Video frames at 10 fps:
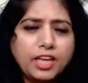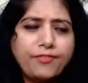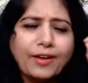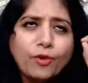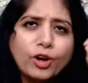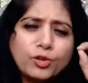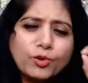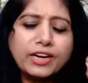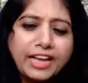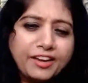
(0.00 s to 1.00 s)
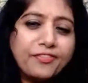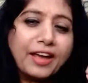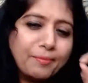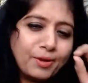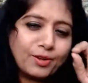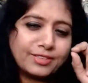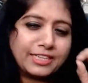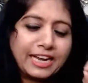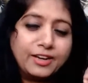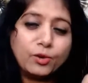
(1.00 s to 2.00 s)
If I want to clarify, because
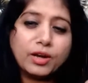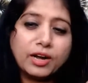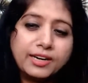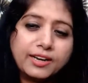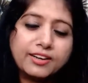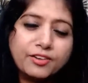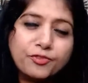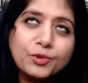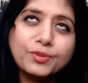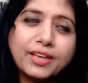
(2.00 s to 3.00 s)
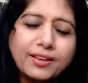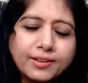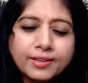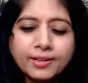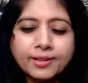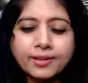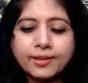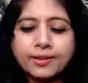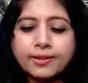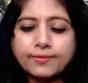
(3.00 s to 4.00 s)
it can look a little confusing,
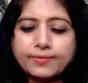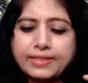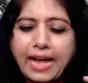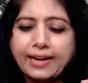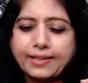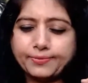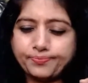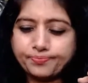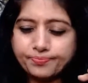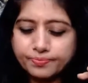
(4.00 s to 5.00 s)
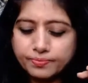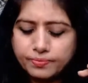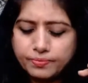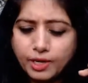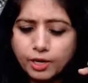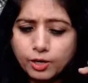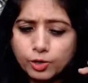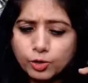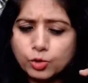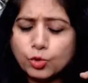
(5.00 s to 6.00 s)
that
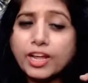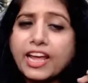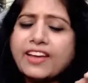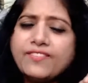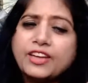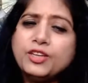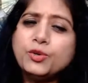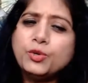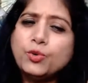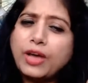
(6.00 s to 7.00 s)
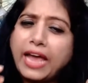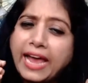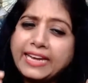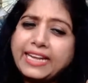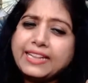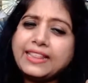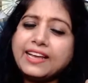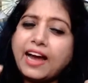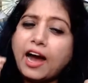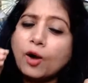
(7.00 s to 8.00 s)
today when you do
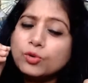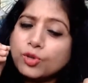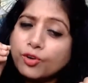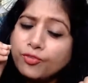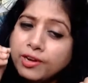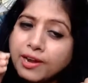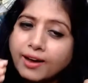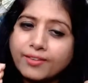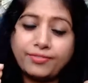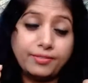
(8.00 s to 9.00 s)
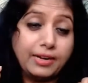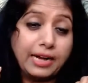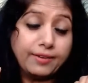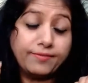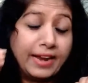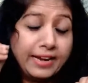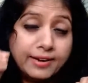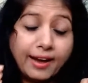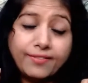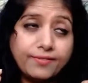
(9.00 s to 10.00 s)
anything out of love,
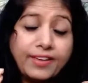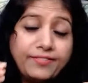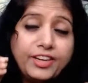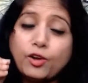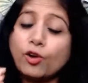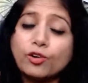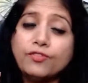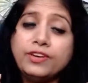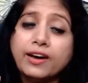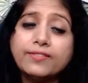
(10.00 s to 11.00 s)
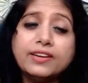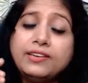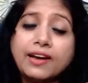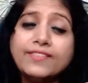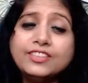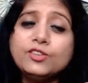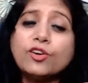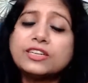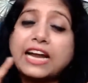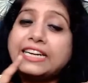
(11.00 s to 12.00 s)
when love, when we talk of love, love is
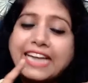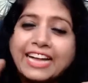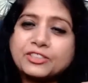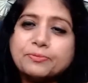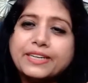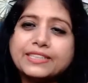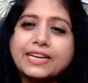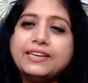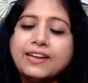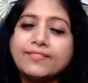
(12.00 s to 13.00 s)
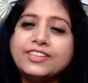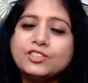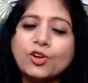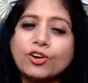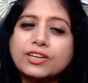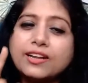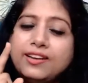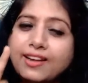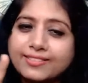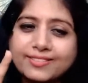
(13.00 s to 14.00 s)
not attachment, love is not
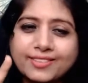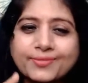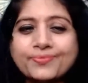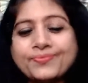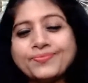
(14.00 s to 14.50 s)
lust.